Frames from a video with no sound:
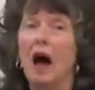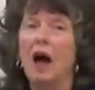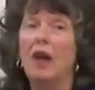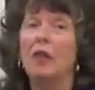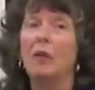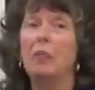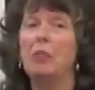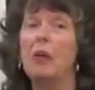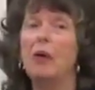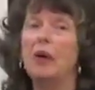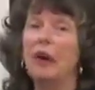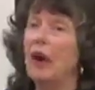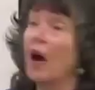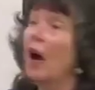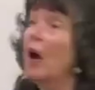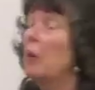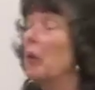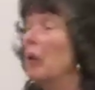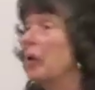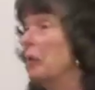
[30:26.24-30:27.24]
The point I
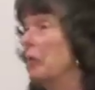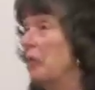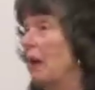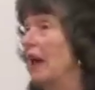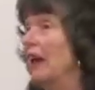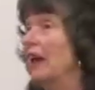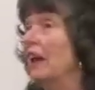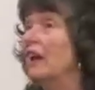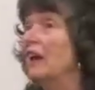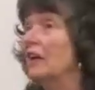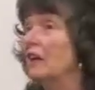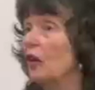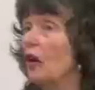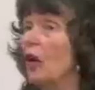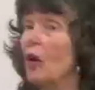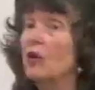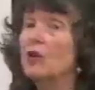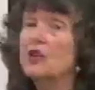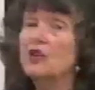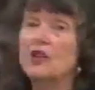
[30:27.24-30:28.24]
want to make,
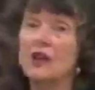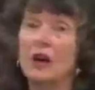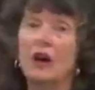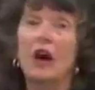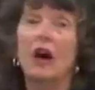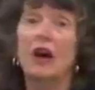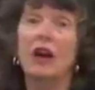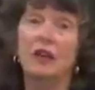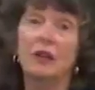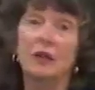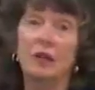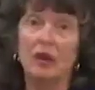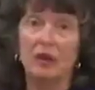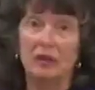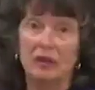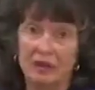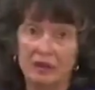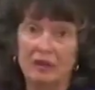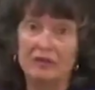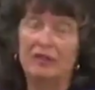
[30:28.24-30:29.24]
alongside
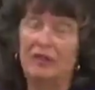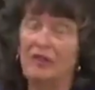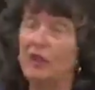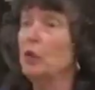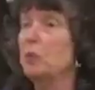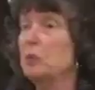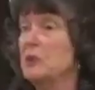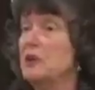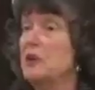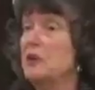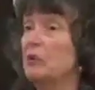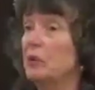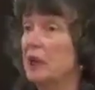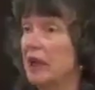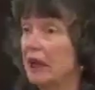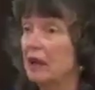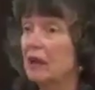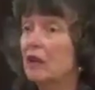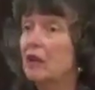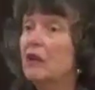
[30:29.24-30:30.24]
films are
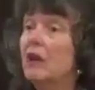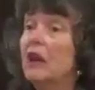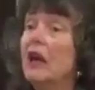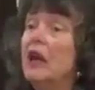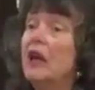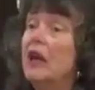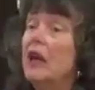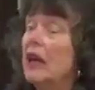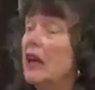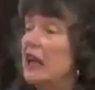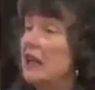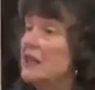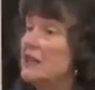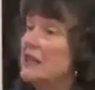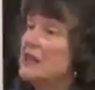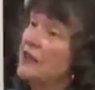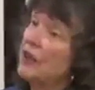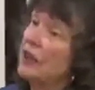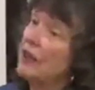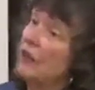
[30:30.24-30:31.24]
real, is
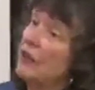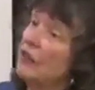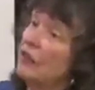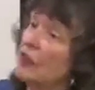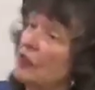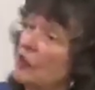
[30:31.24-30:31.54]
that the